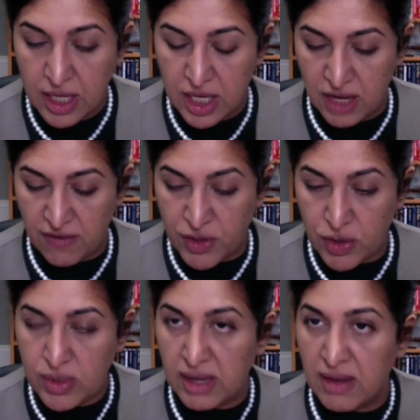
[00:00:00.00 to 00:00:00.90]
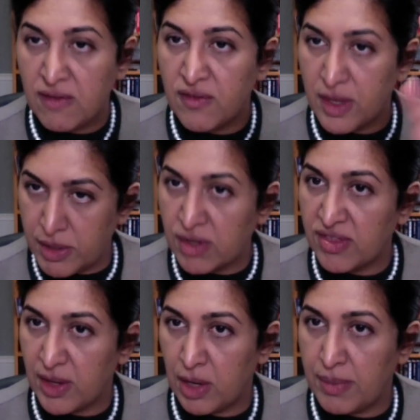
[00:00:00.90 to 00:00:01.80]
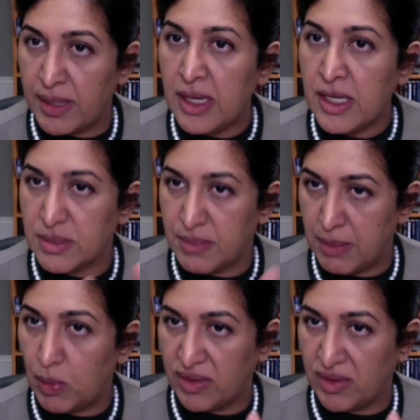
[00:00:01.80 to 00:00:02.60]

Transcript: if you give immunotherapy to people with